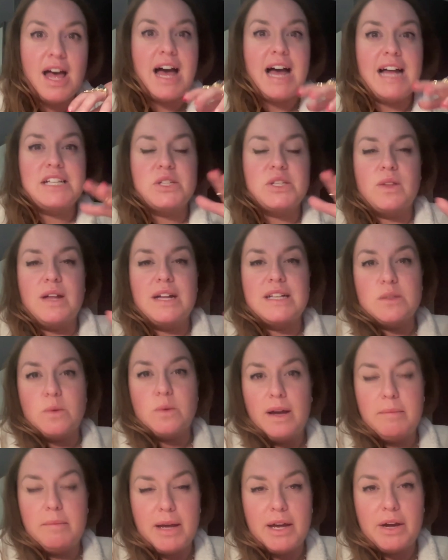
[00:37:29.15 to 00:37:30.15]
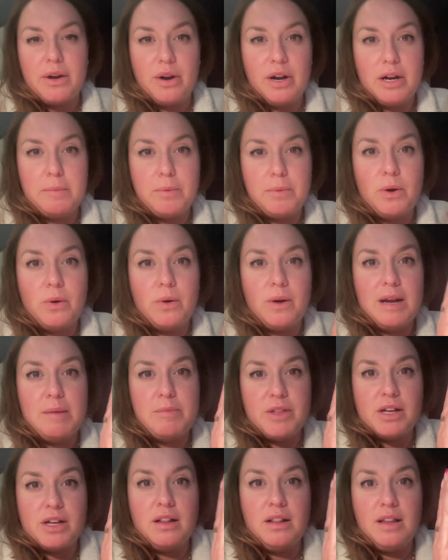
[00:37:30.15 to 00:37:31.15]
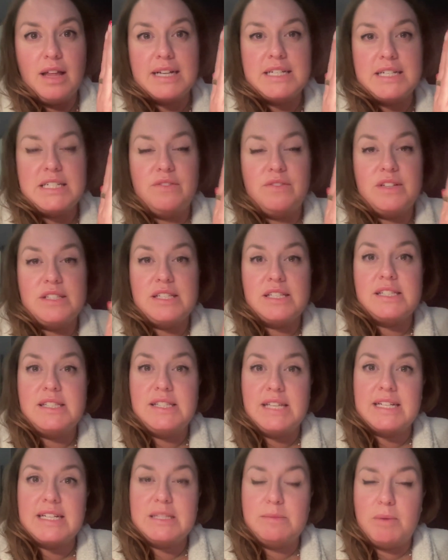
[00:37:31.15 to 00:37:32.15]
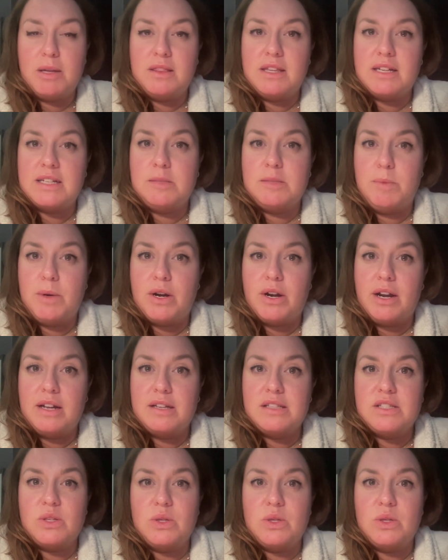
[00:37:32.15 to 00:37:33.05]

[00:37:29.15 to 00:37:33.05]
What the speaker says: And so that's why my current program, the Collective, is a 6-month experience.